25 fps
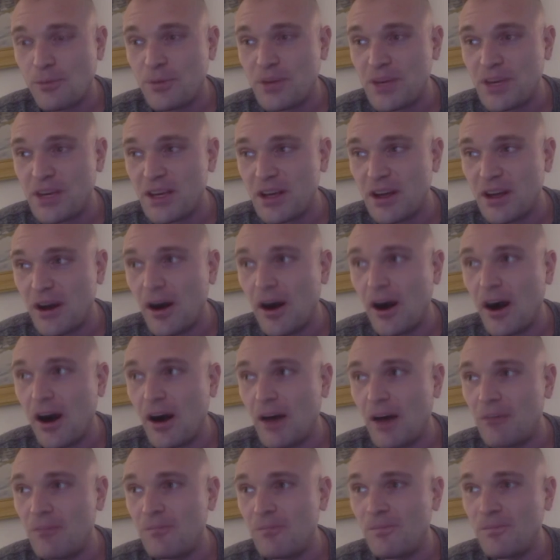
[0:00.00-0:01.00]
be,
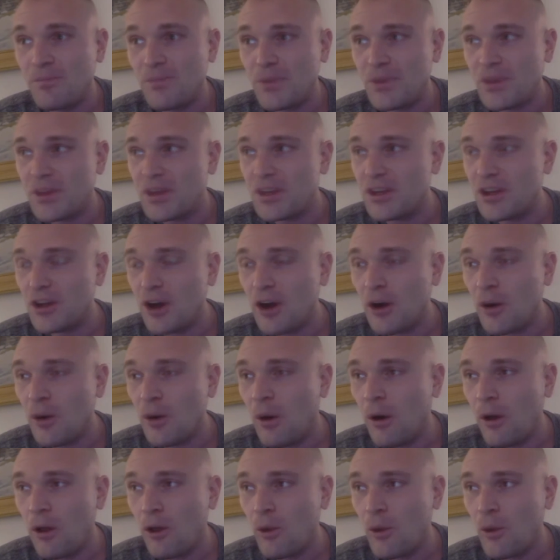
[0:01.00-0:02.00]
um, you know,
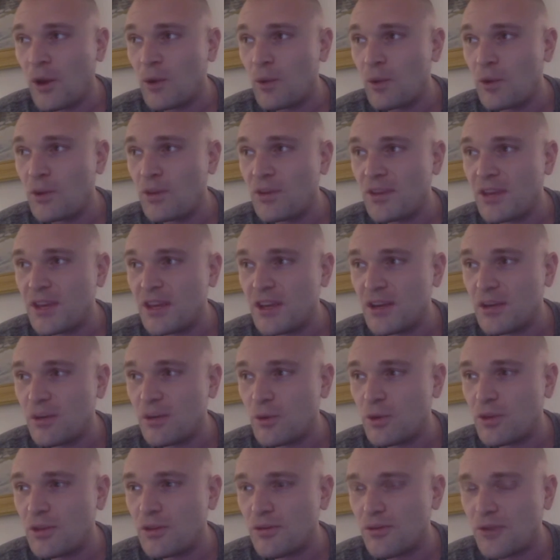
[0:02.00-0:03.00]
all the way with the
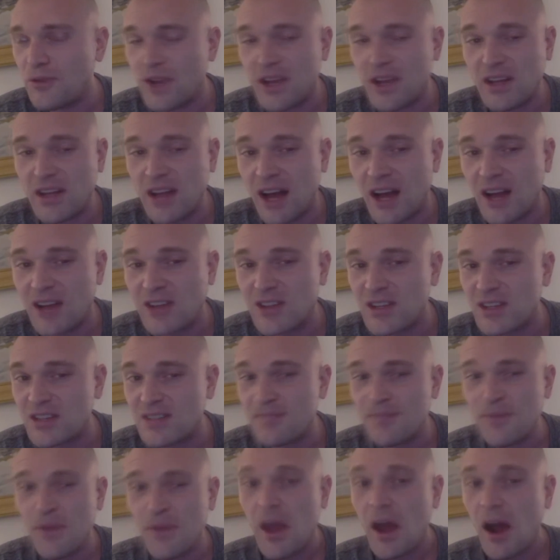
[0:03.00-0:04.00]
with the freaking
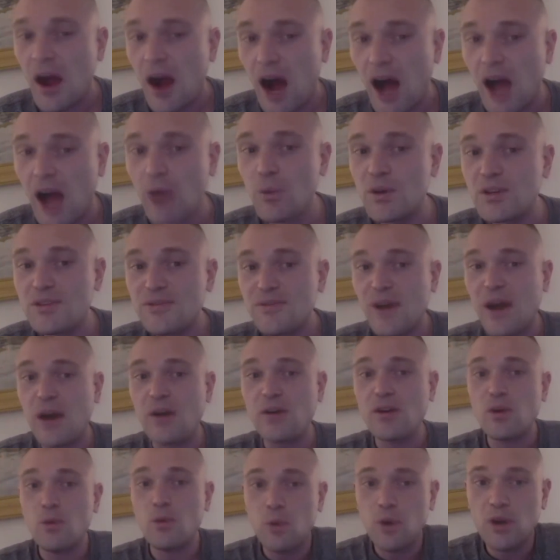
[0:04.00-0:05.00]
Nazis. I always
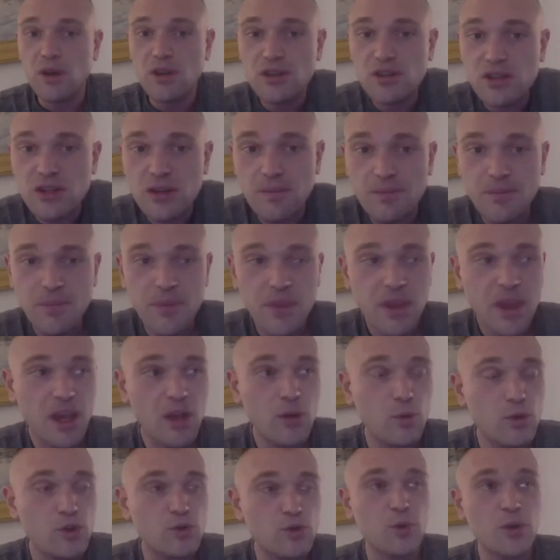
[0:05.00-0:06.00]
found it was
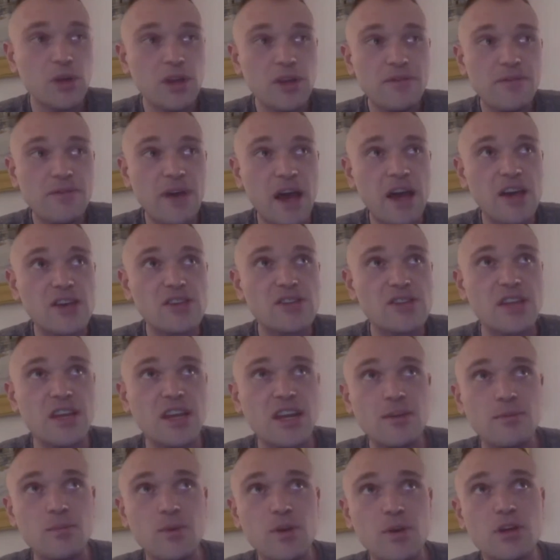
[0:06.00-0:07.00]
it was really
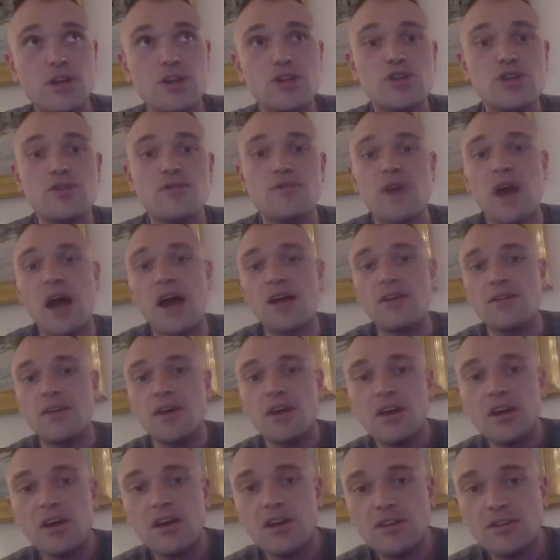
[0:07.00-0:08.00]
fascinating because you've got
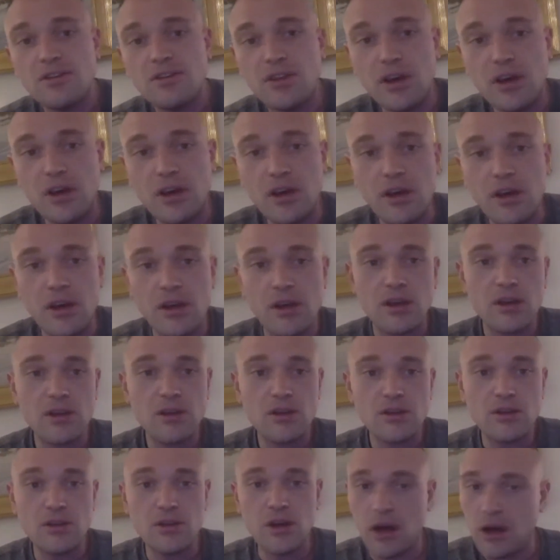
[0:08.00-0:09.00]
the
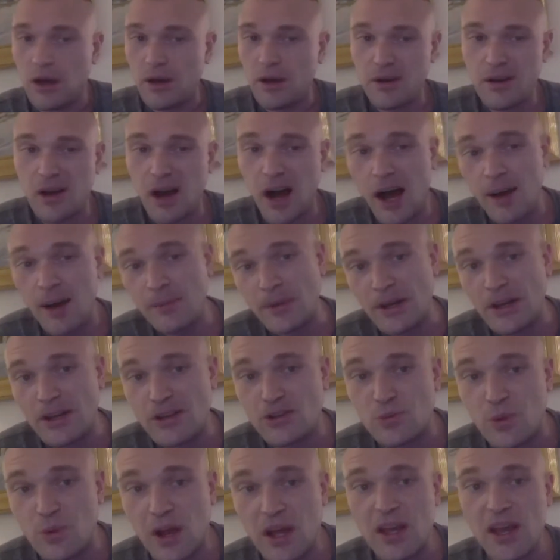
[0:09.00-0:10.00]
the
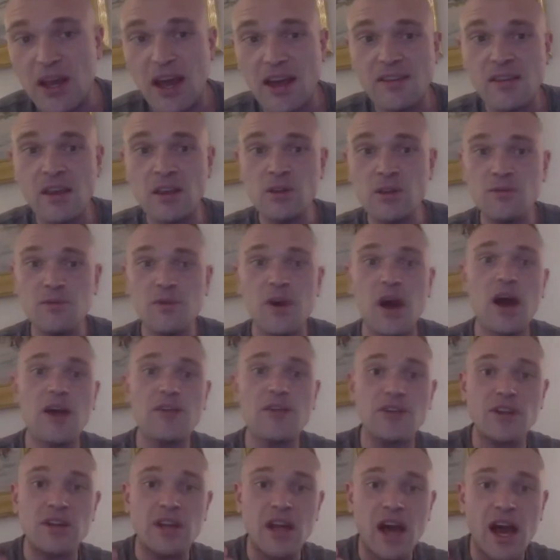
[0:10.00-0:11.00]
communists, right, and then you've
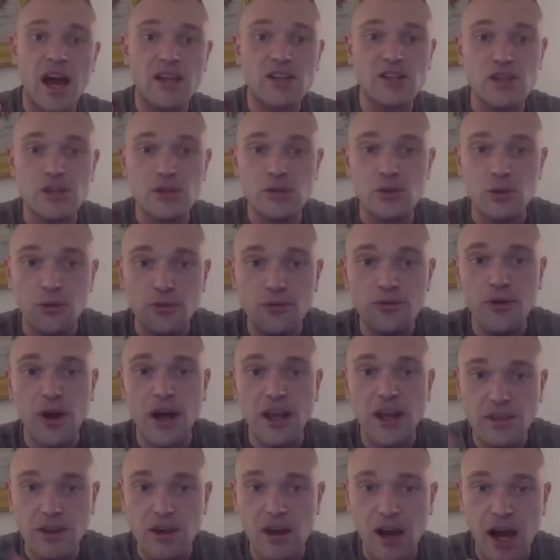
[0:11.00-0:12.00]
got the Nazis who
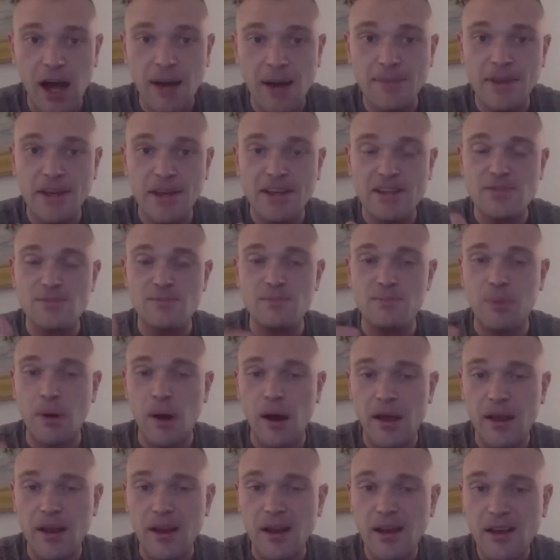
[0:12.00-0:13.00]
fight the communists,
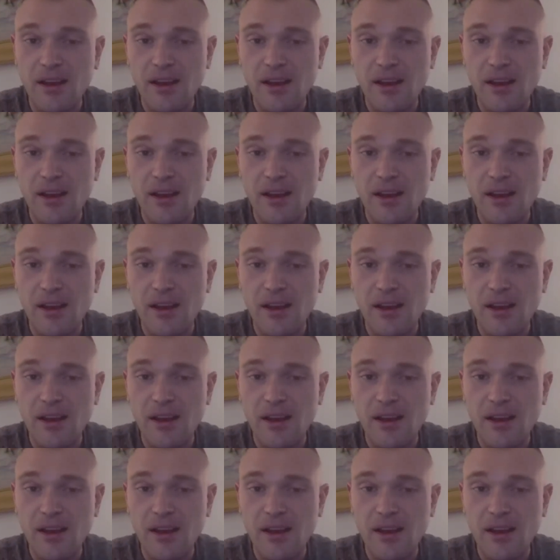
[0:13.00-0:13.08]
but